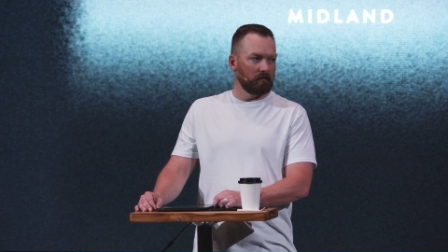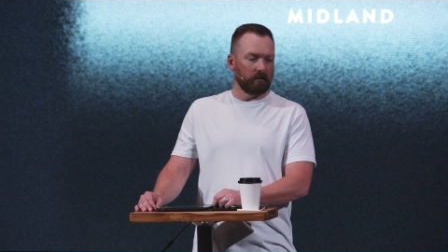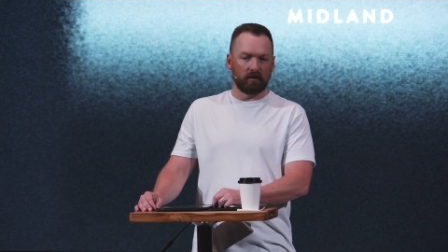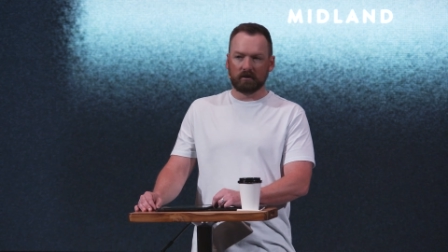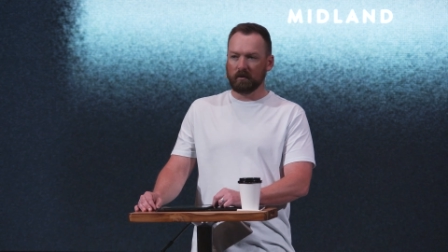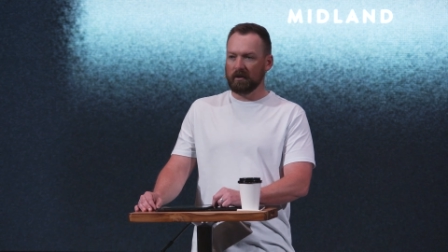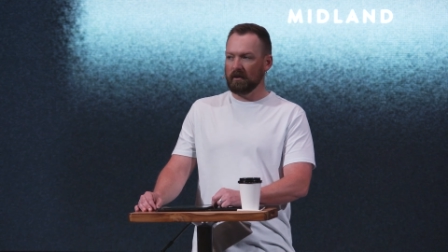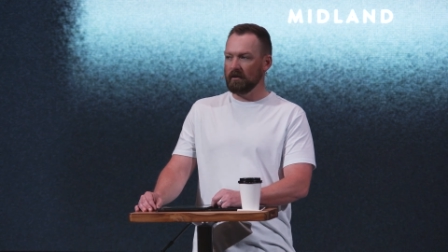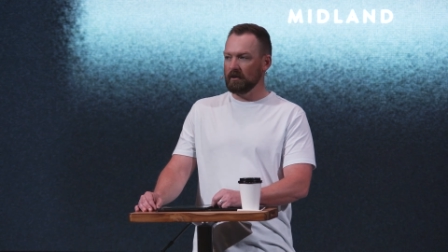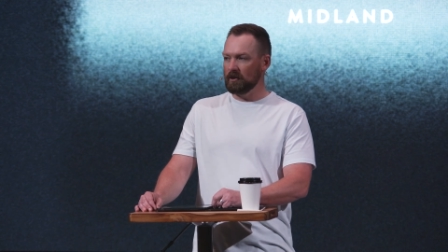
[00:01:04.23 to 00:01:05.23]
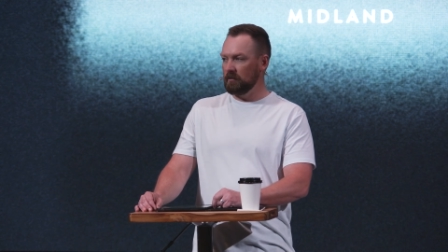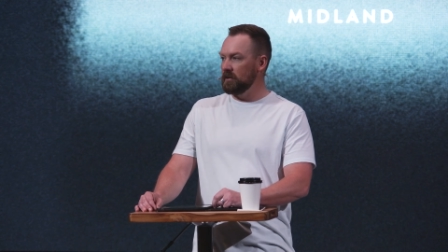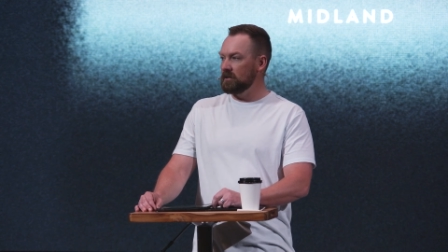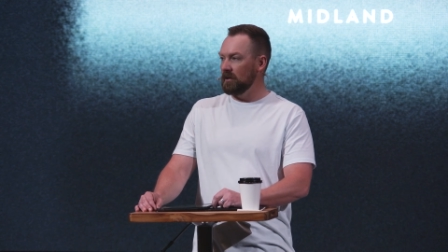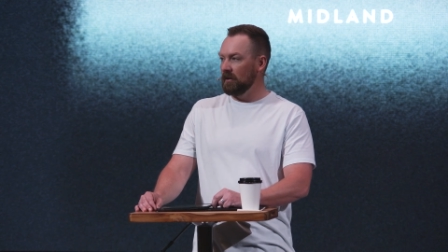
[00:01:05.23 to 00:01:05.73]
but there's one thing that should
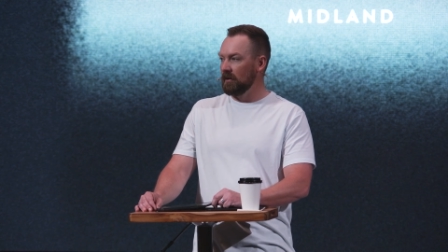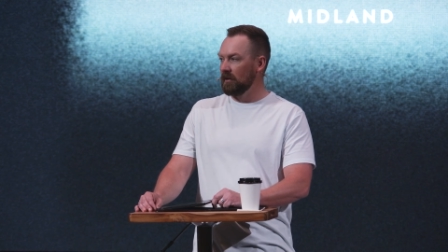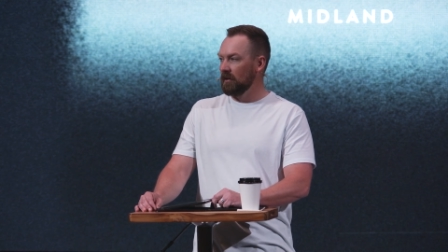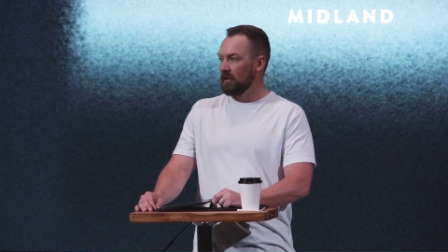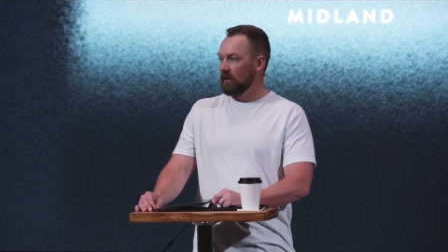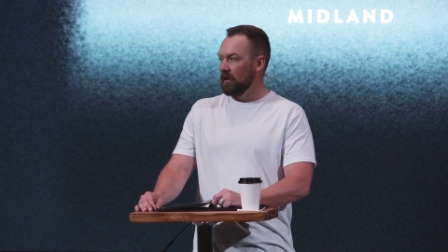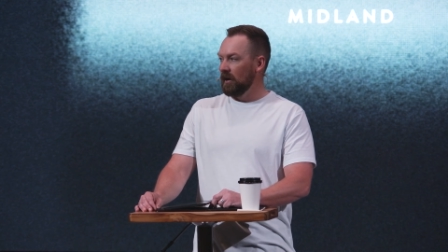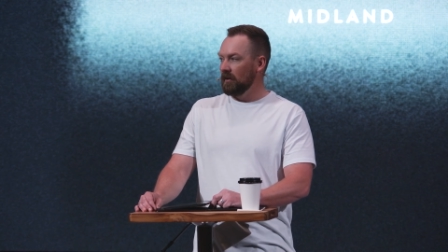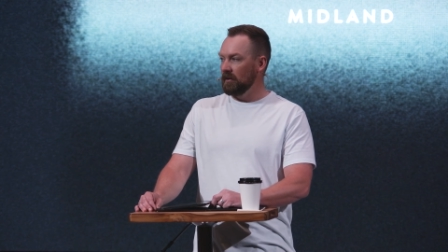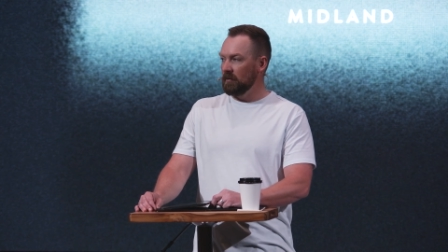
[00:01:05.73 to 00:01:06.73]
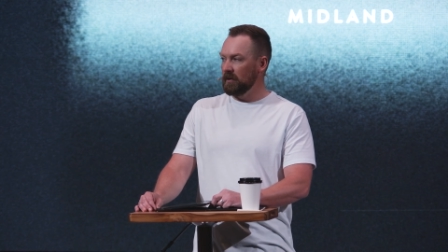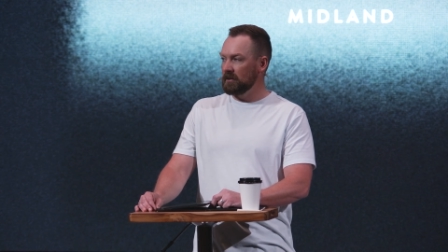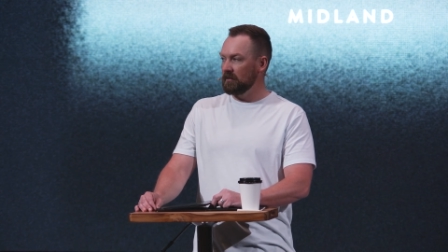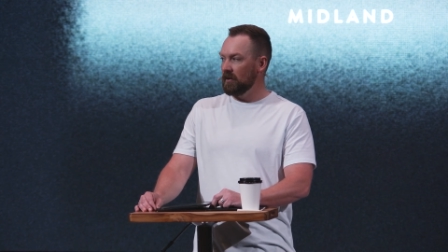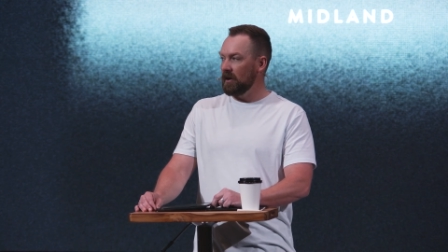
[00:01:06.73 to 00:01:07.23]
be said, and that the
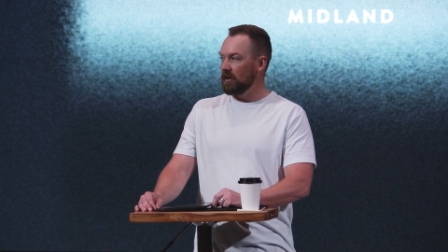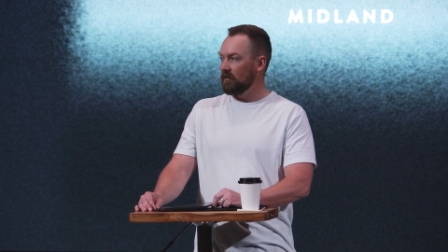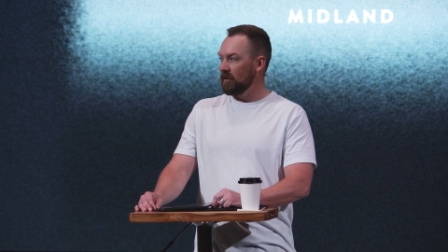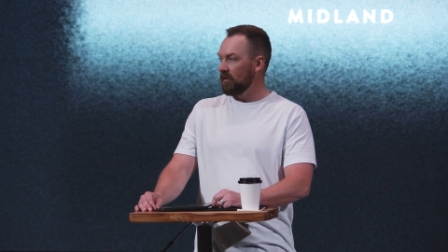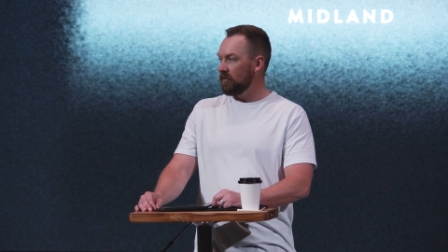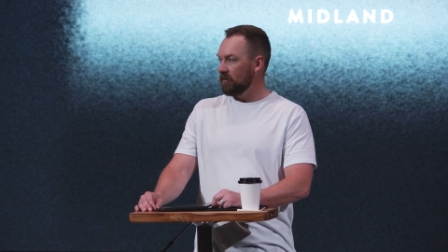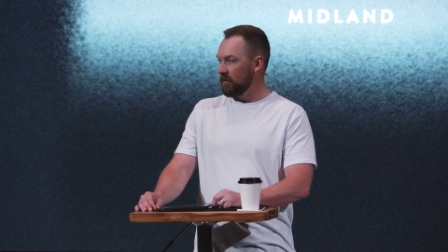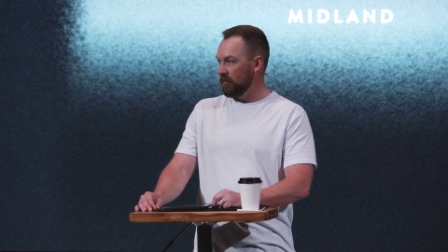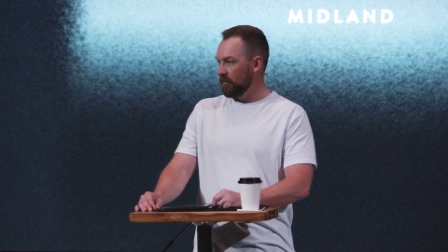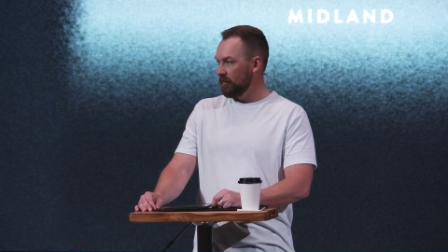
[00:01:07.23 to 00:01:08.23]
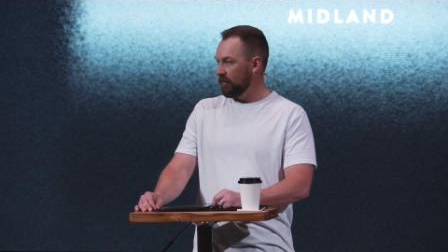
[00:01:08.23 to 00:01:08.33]
peace of God never left the room.